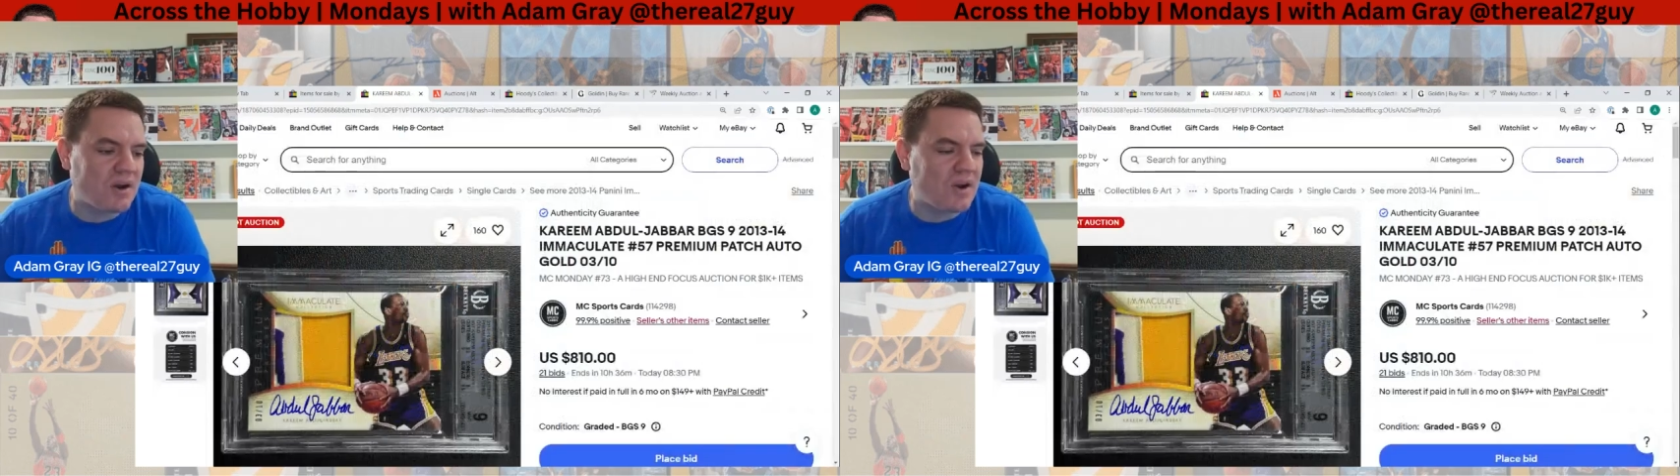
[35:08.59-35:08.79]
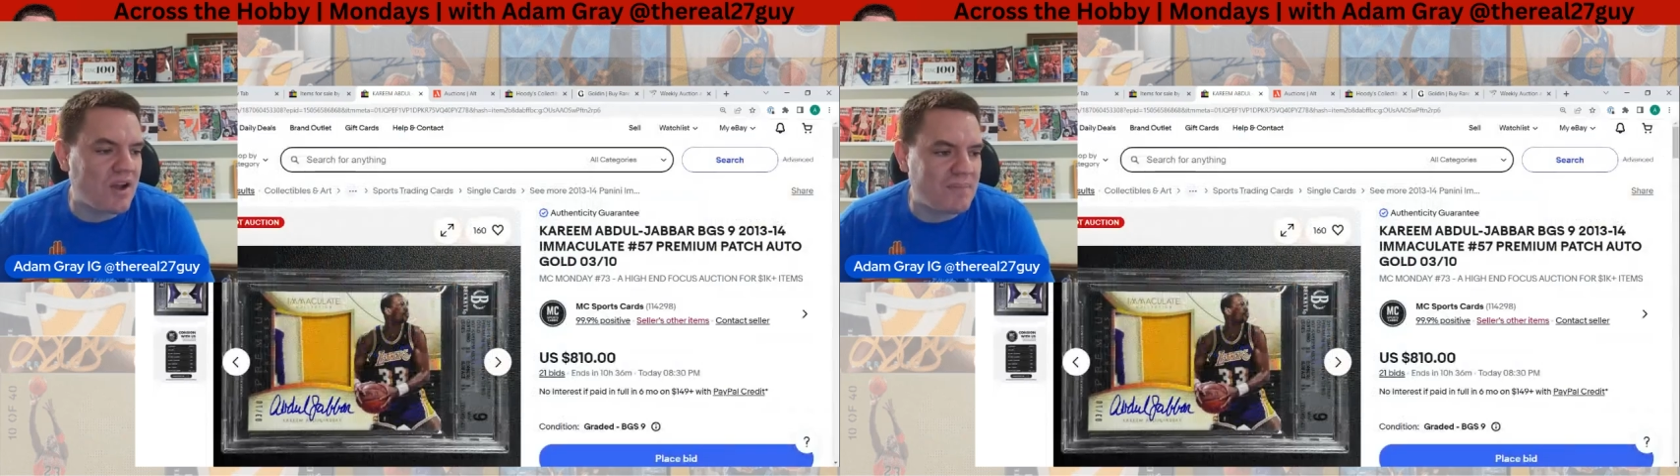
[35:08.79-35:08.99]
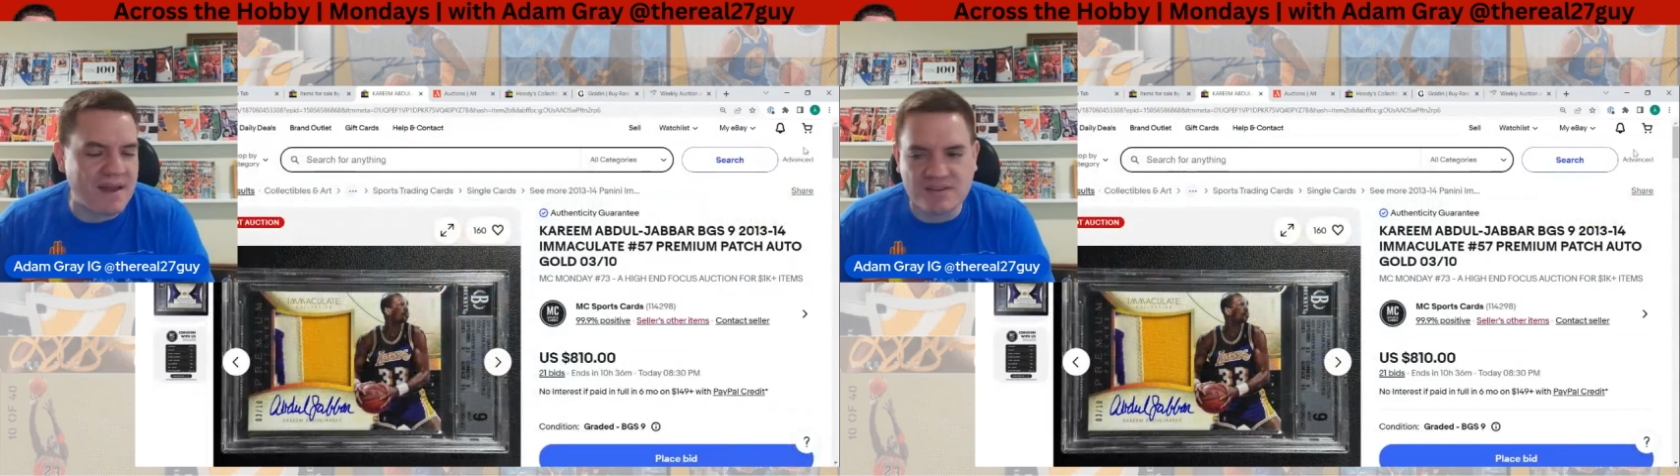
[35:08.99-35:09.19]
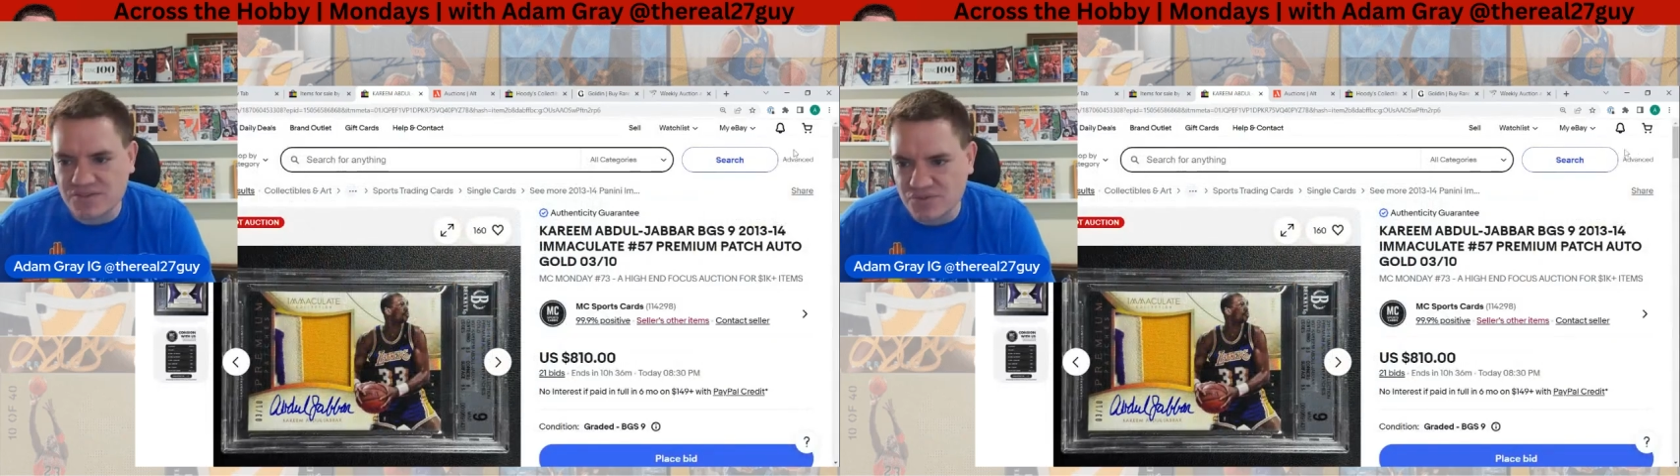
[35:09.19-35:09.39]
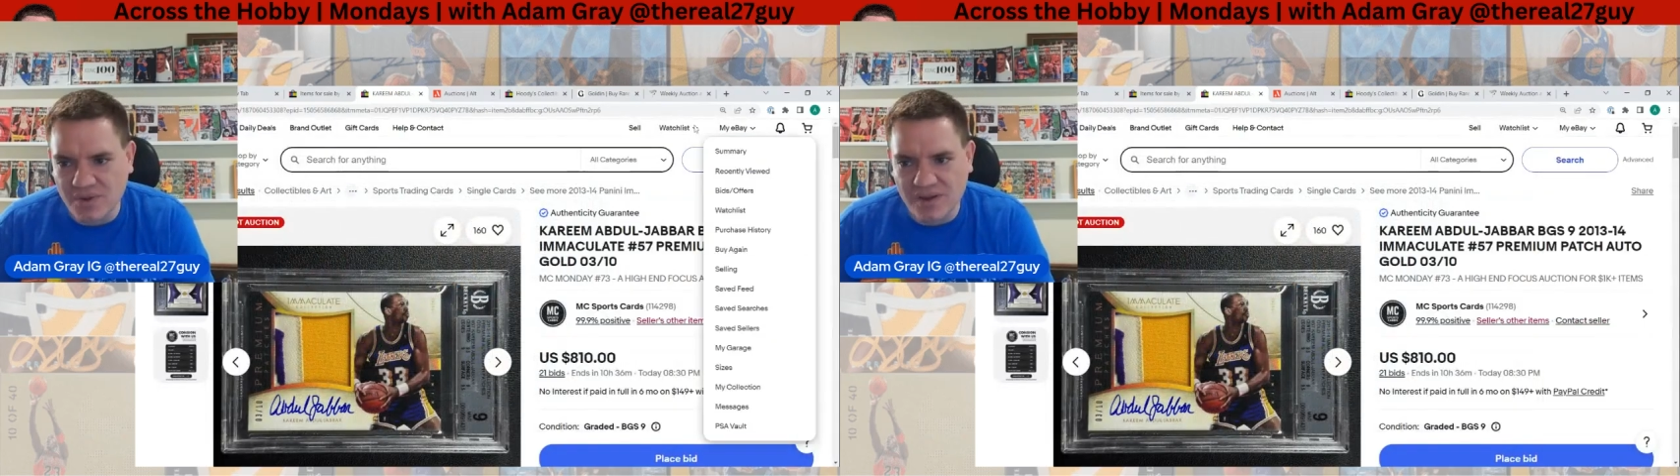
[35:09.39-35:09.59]
autograph patches
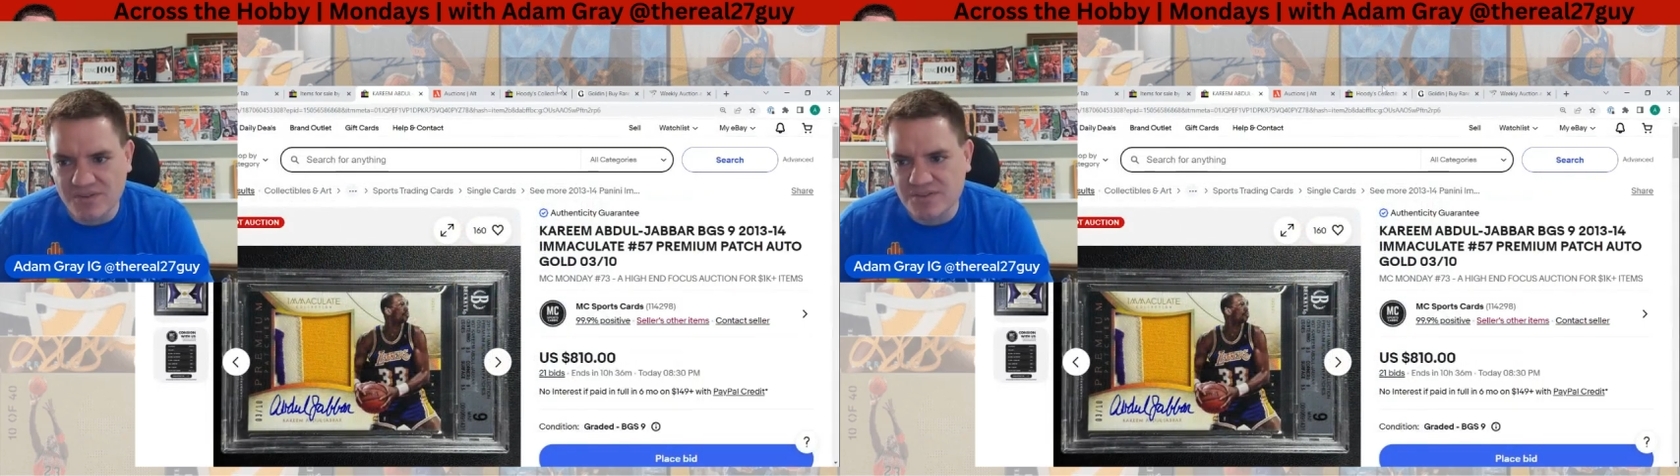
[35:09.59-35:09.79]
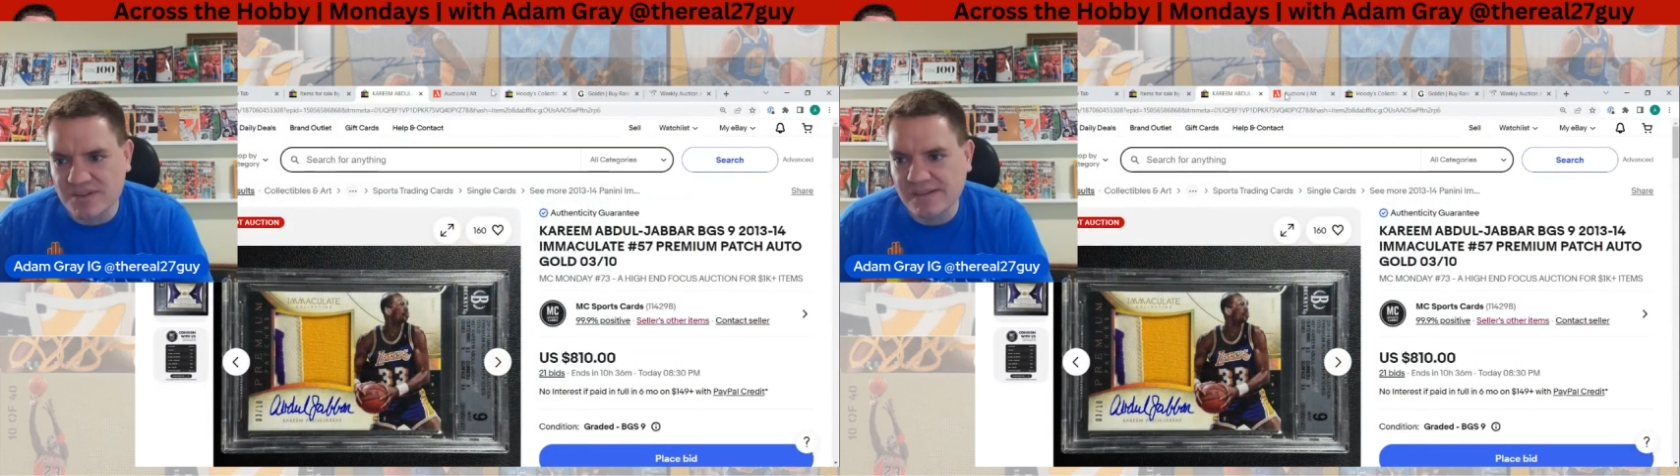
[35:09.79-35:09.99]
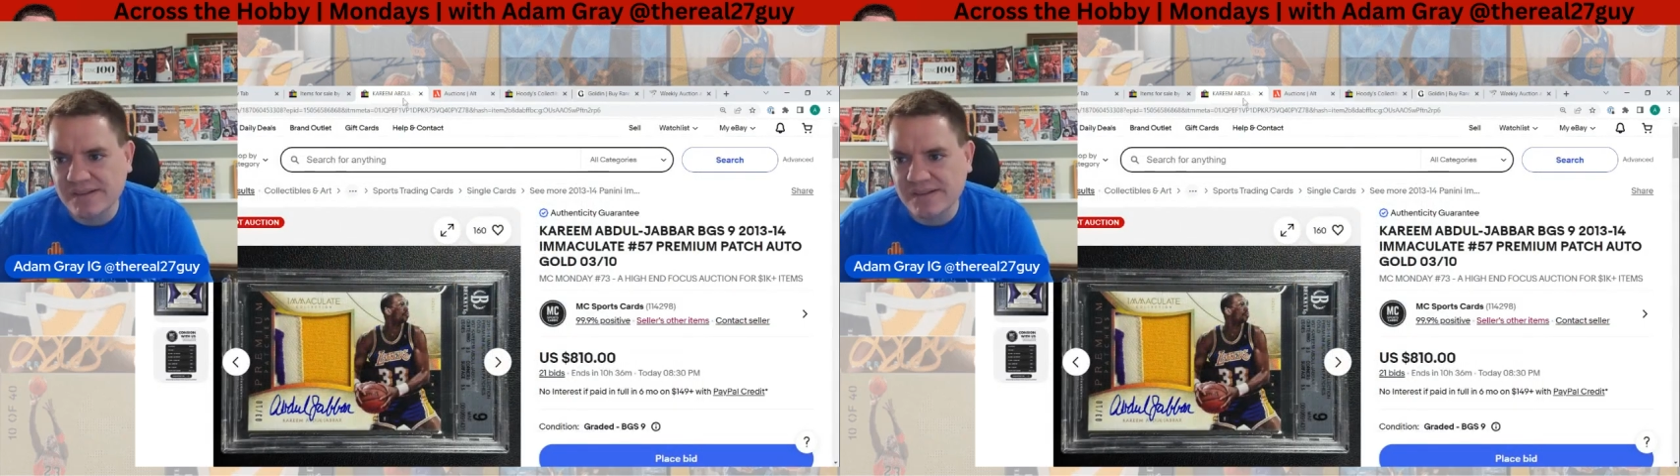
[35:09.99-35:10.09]
you will ever see.